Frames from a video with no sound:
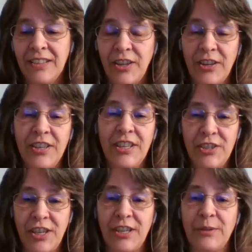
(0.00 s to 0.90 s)
I started
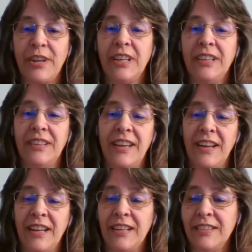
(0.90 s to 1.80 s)
in January,
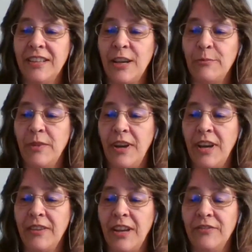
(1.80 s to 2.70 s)
and I ended up,
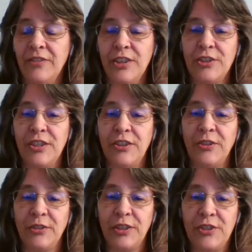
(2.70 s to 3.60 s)
I finished
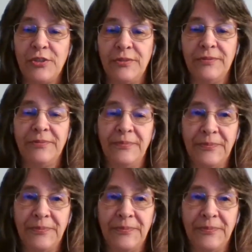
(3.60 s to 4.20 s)
in early June.